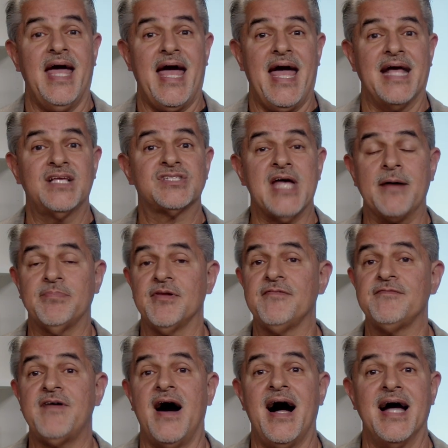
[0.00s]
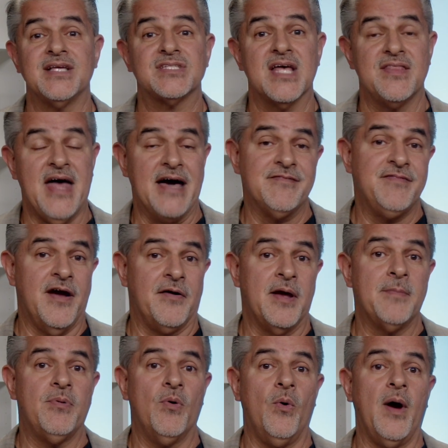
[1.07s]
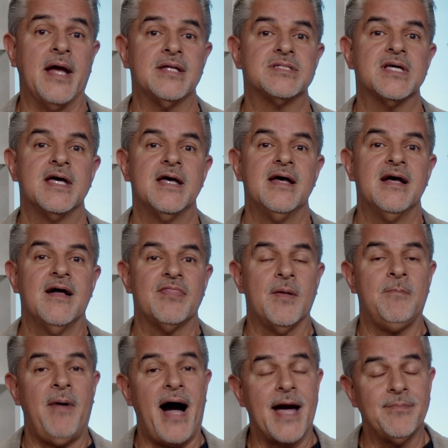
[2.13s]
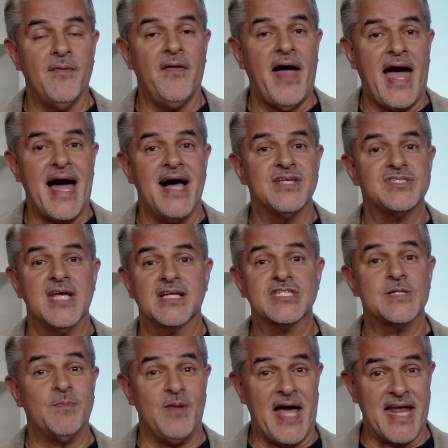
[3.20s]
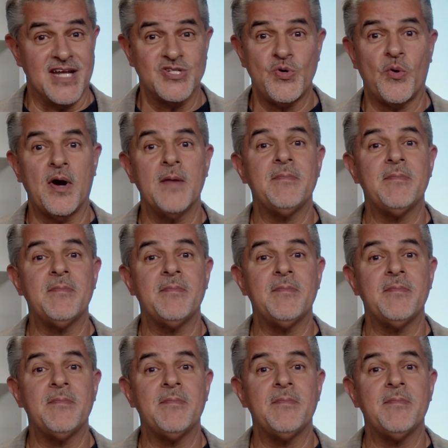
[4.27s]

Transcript: exemplifies that very point. The Bible has explanatory